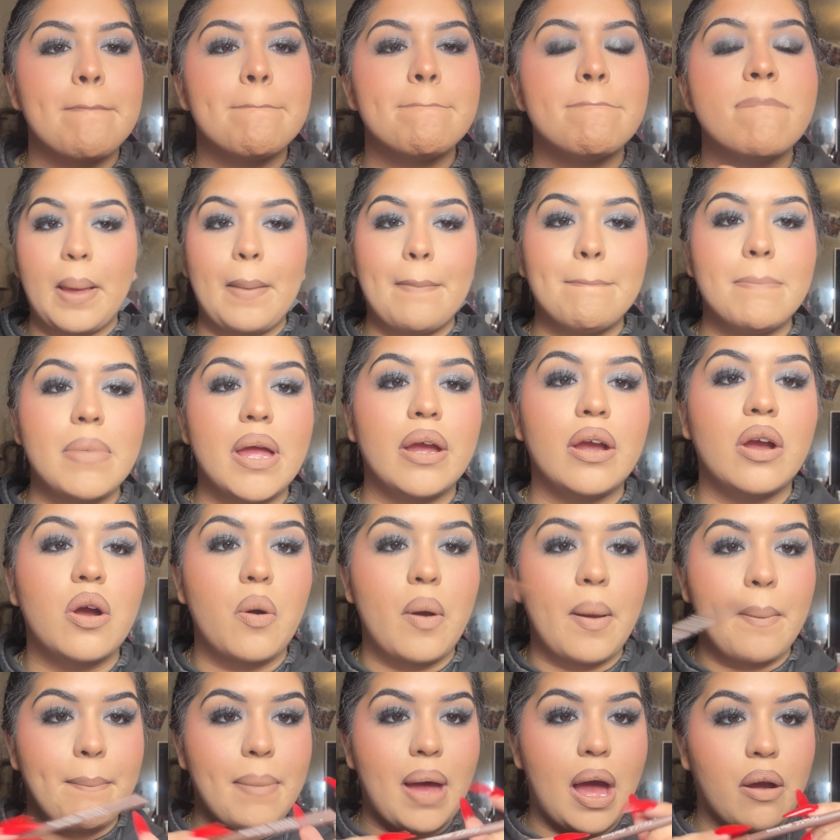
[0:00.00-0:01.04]
And then
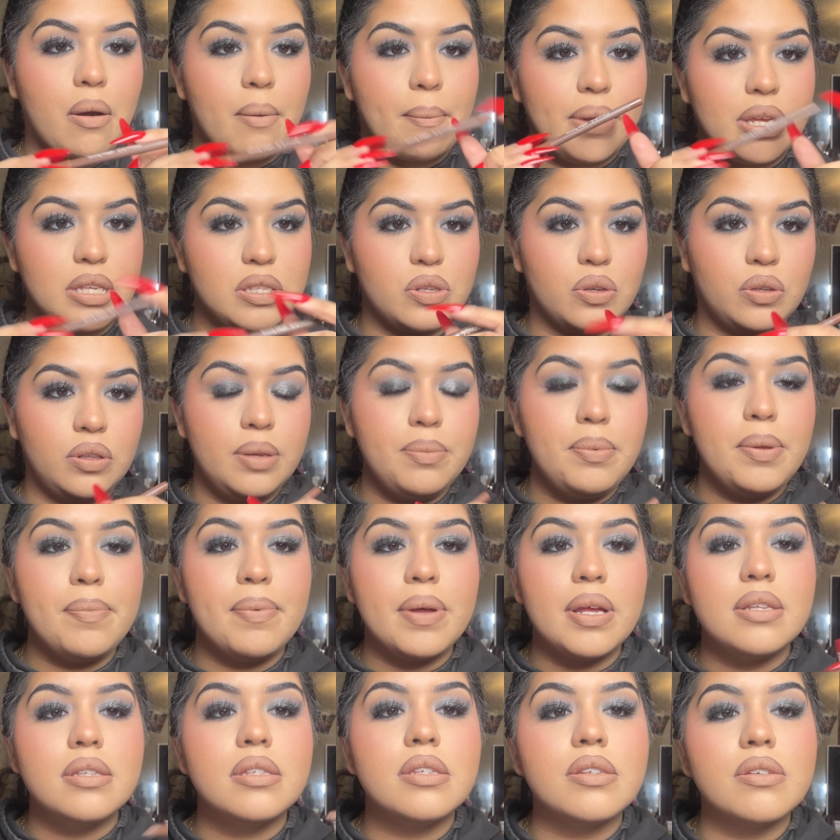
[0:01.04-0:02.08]
going back with my So Lippy
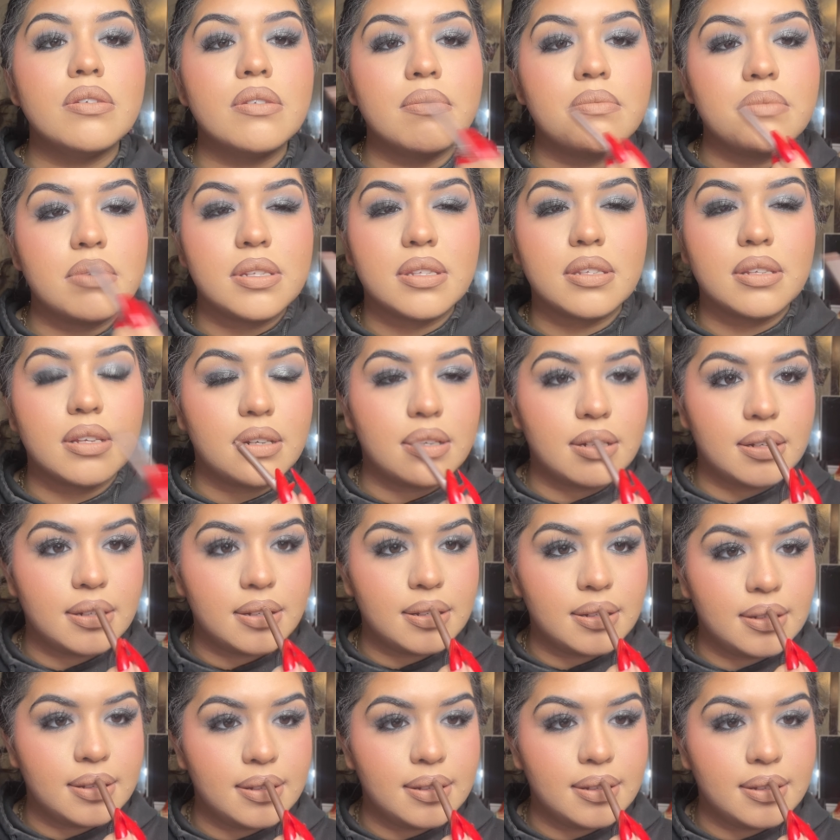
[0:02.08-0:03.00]
pencil, I'm just going to